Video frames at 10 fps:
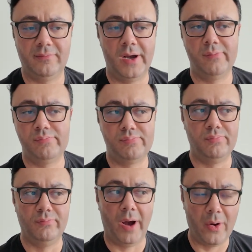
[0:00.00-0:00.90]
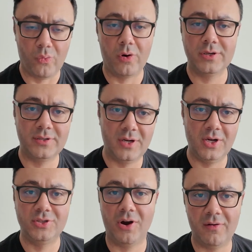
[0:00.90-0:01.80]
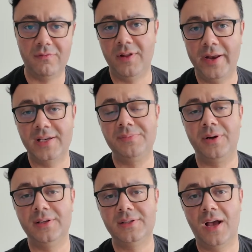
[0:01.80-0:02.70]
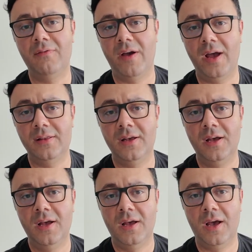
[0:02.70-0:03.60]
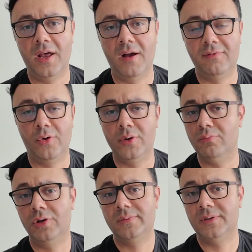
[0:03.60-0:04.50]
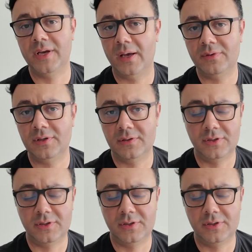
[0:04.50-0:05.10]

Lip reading: my worst Qatar flight experience I've had and I've flown them multiple times.